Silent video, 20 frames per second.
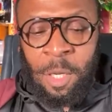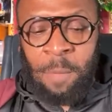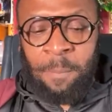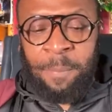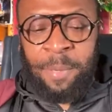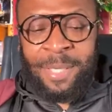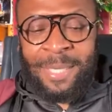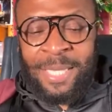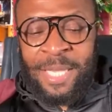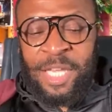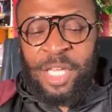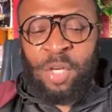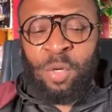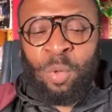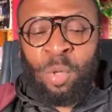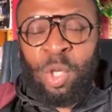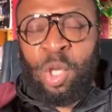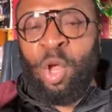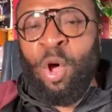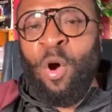but he'll
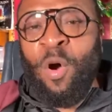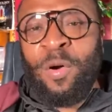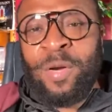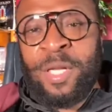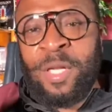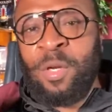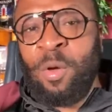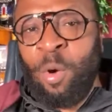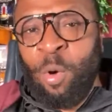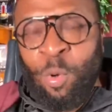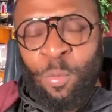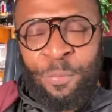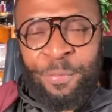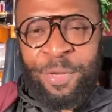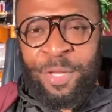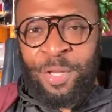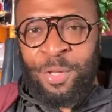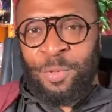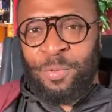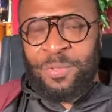lord it over
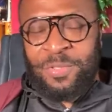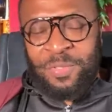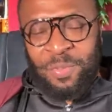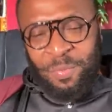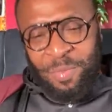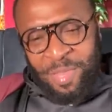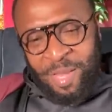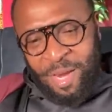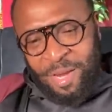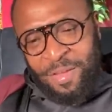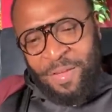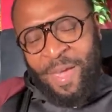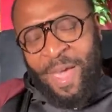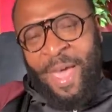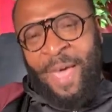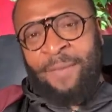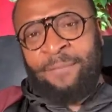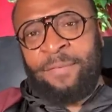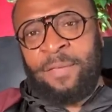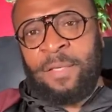you. So there you
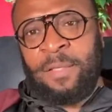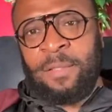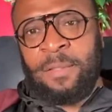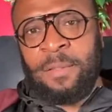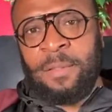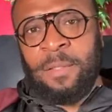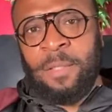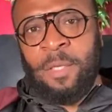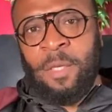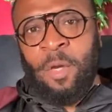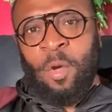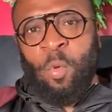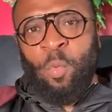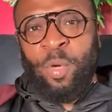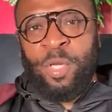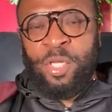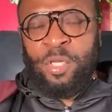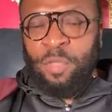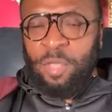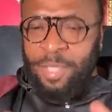have it.
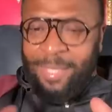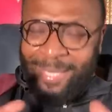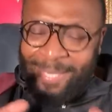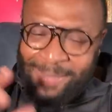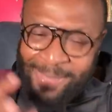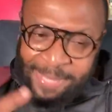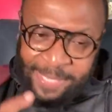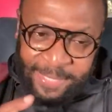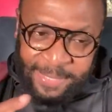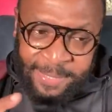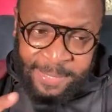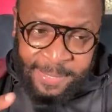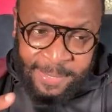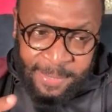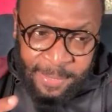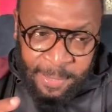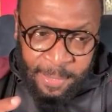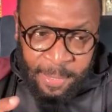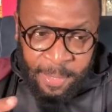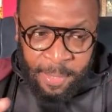When you look at this
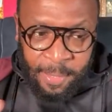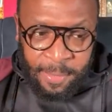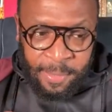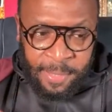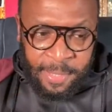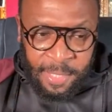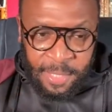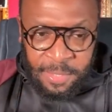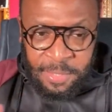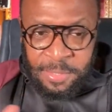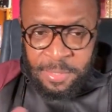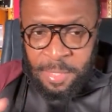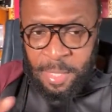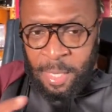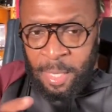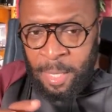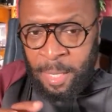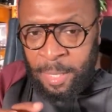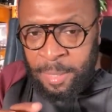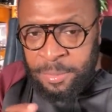this
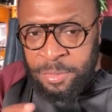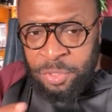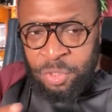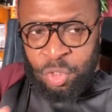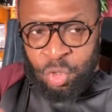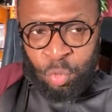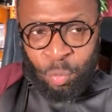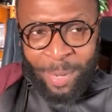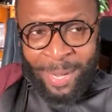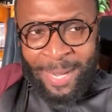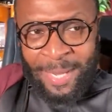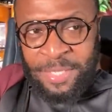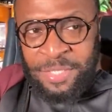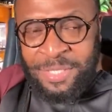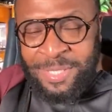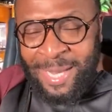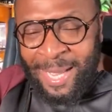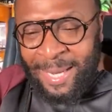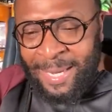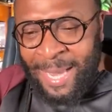uh,
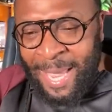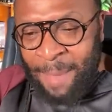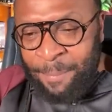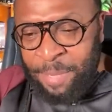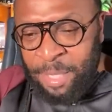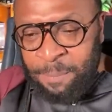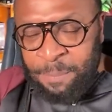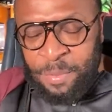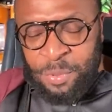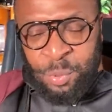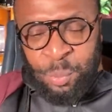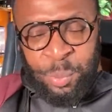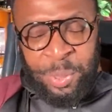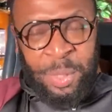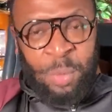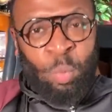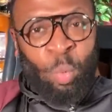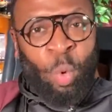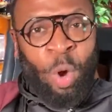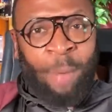strange dynamic
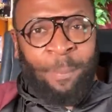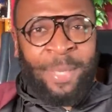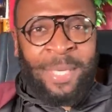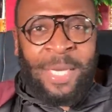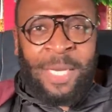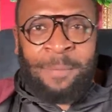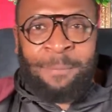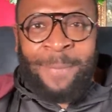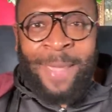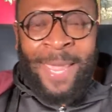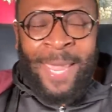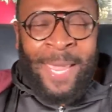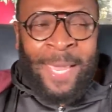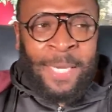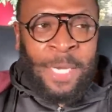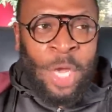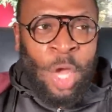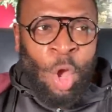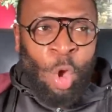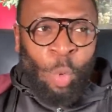between woman and
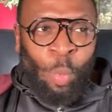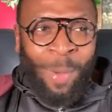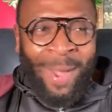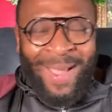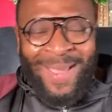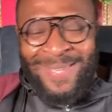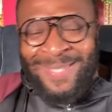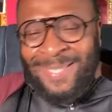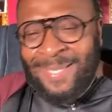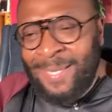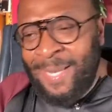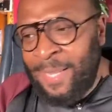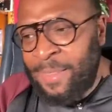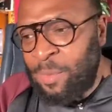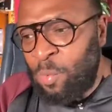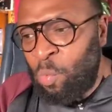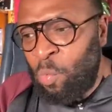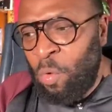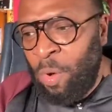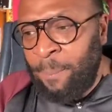man? Why is it that
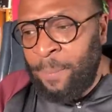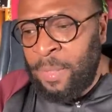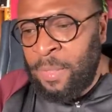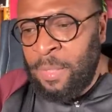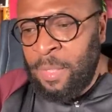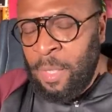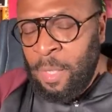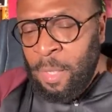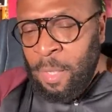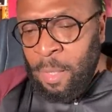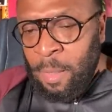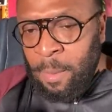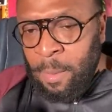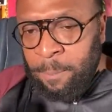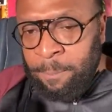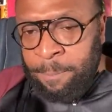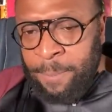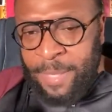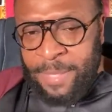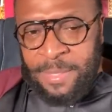the woman
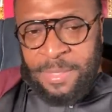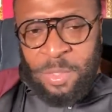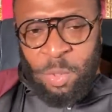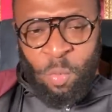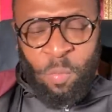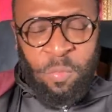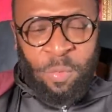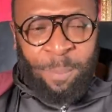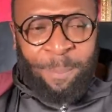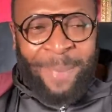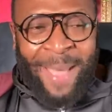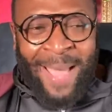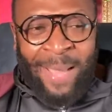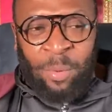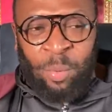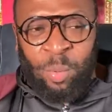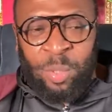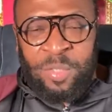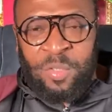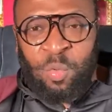bends over
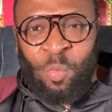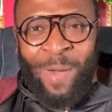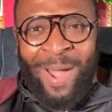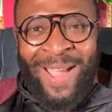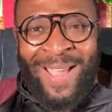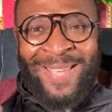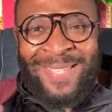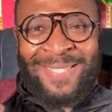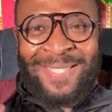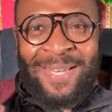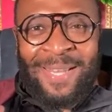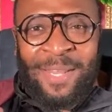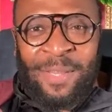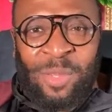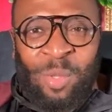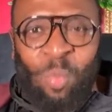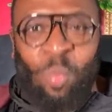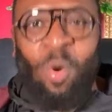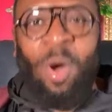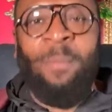backwards? Why is it that
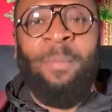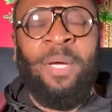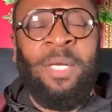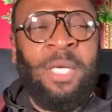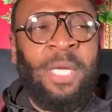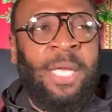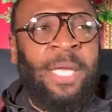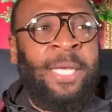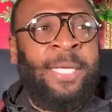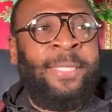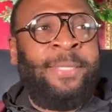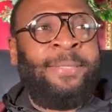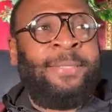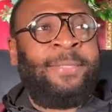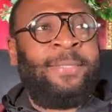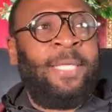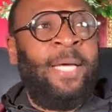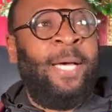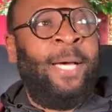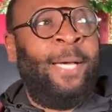the woman
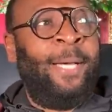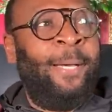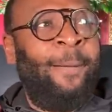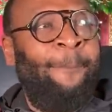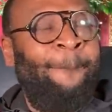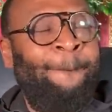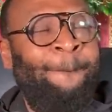is um,